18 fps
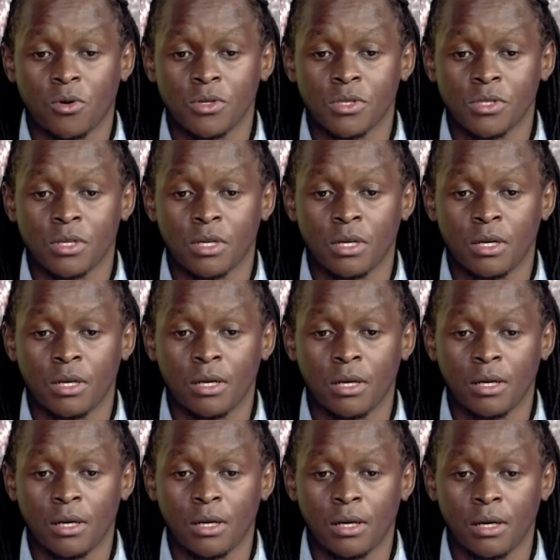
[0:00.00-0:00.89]
was
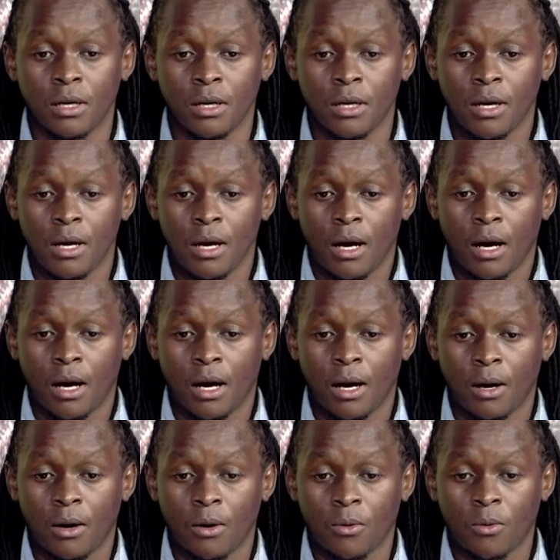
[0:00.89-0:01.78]
uh, Uh,
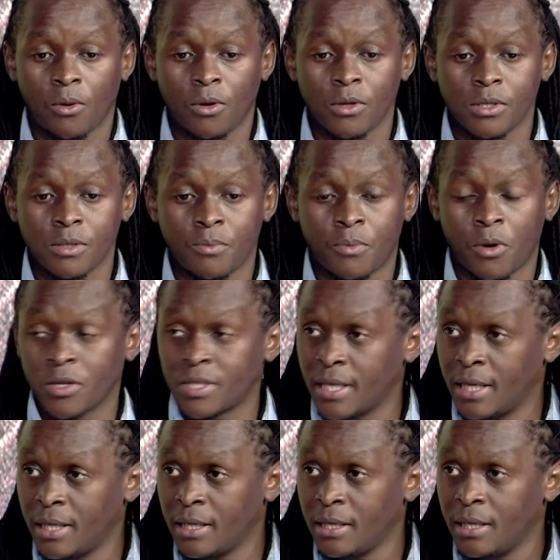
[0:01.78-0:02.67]
was
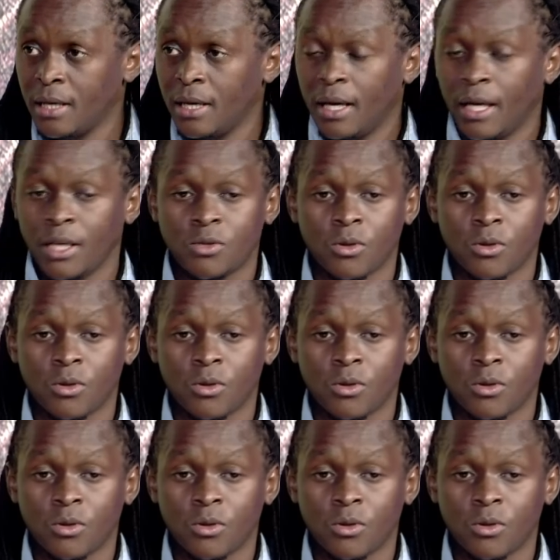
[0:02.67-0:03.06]
brought in, yeah.